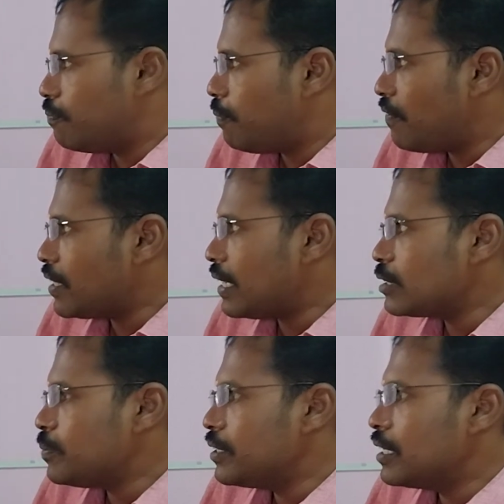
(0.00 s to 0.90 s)
power
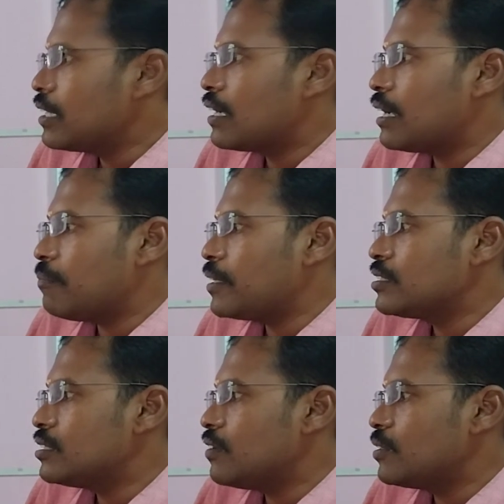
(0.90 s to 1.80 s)
transmitting
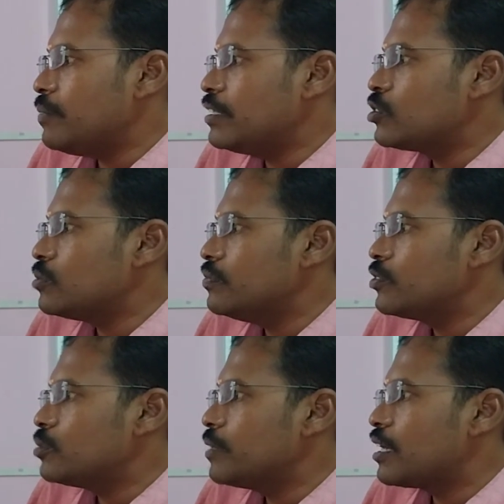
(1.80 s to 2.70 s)
capacity of the belt
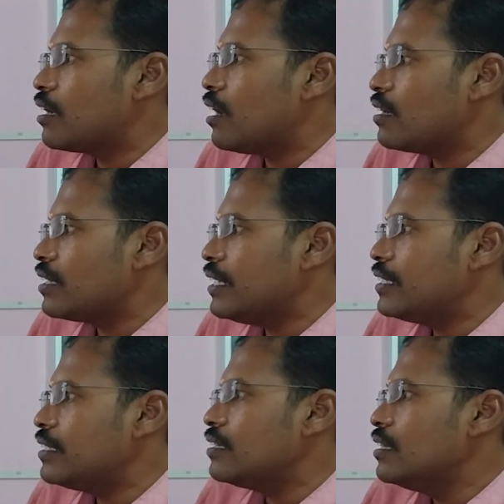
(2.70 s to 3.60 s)
should be
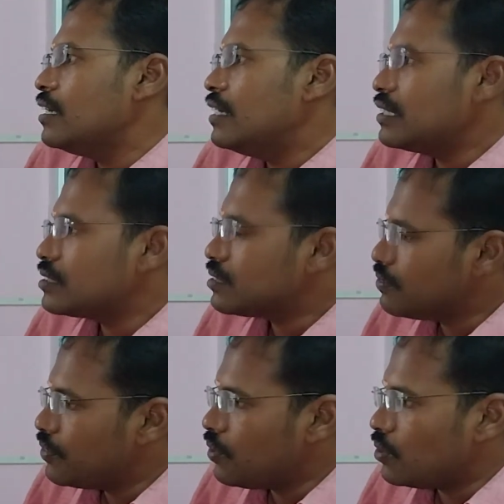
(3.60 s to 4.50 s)
calculated. Next
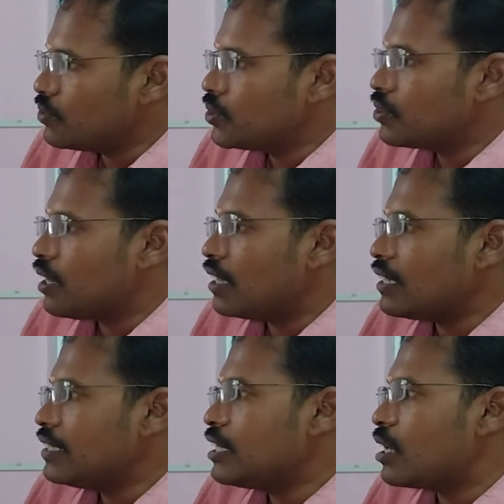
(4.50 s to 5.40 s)
we should
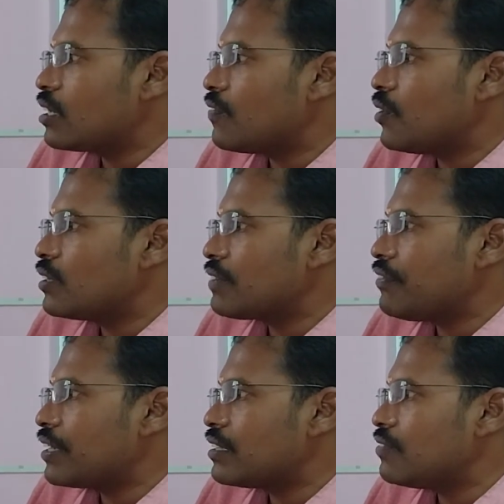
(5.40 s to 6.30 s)
calculate the arc of contact
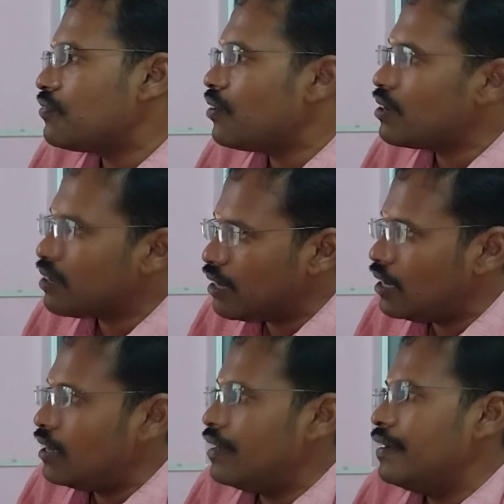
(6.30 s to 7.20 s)
factor for
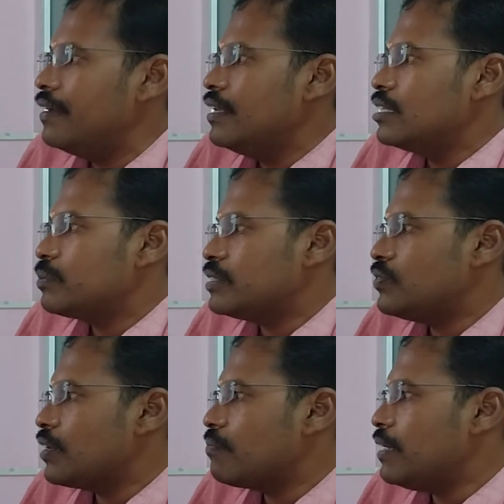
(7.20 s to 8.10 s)

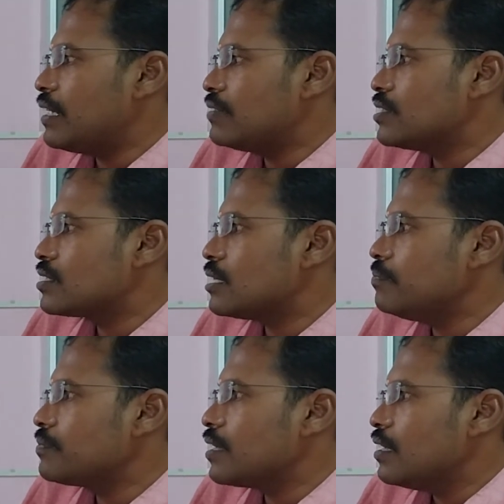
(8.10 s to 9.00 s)
specific belt drive
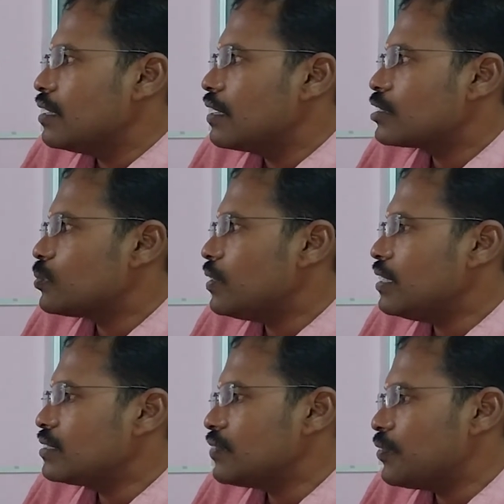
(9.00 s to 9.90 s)
system. Next one
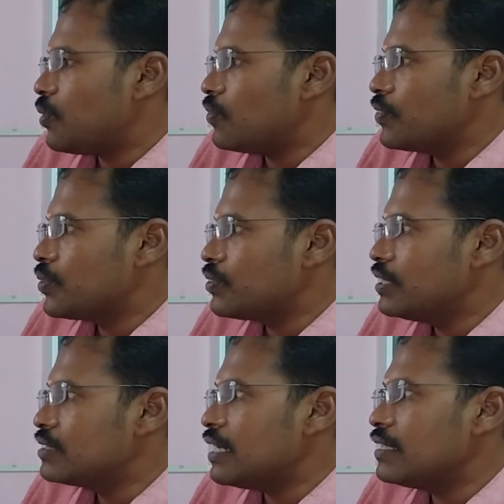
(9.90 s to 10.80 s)
is we should
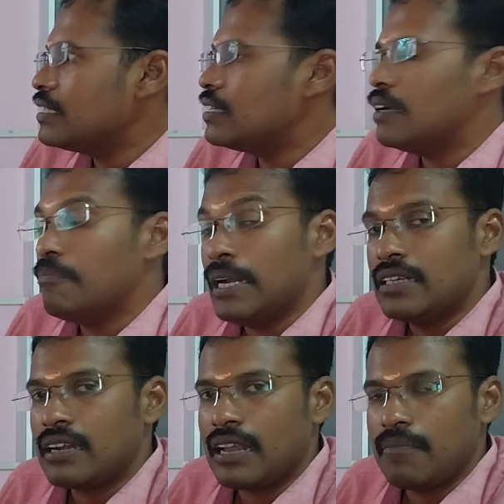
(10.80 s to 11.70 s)
design the
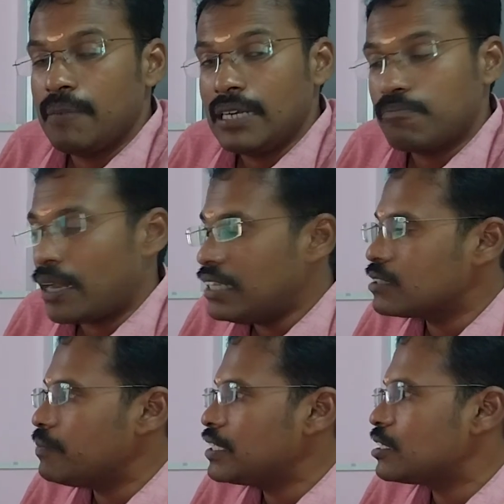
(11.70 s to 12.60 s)
belt
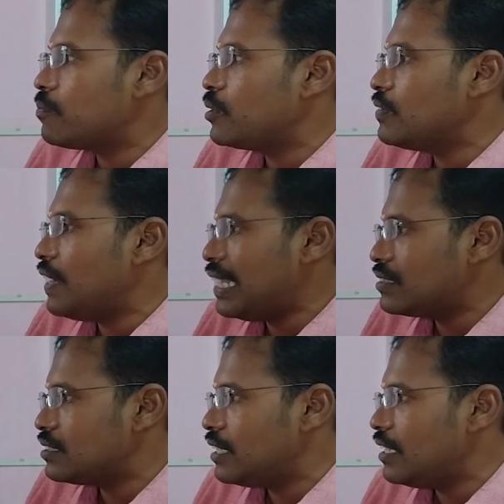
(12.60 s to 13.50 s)
plies based upon the
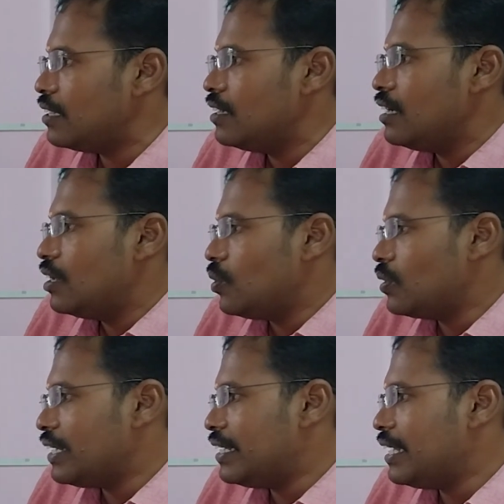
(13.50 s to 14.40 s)
velocity,
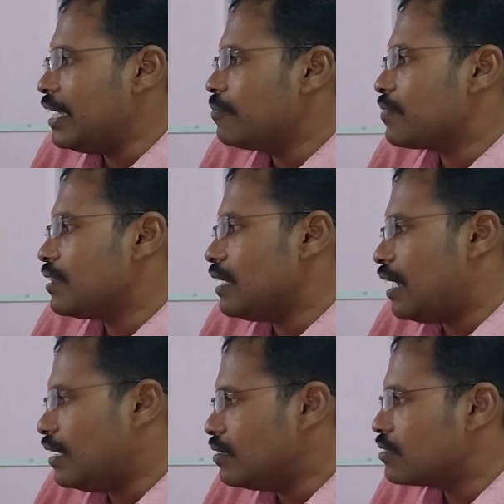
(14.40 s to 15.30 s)
load rating
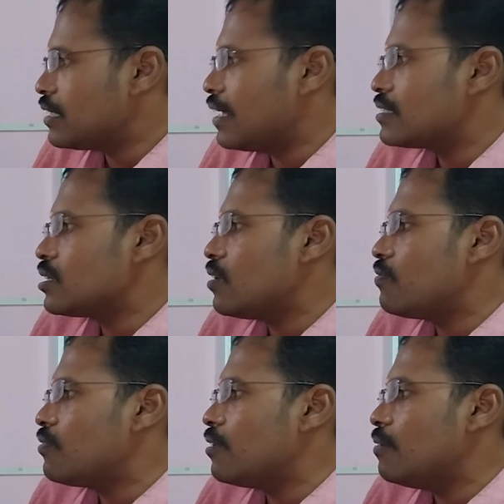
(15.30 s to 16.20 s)
and selection of
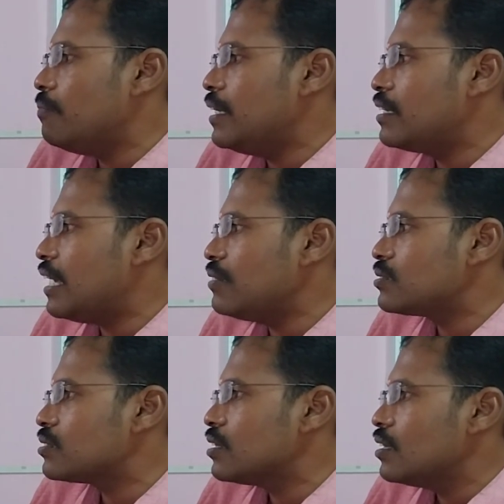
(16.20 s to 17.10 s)
belt
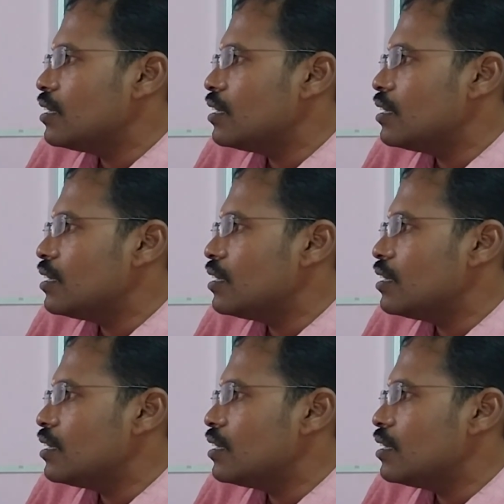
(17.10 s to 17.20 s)
drives.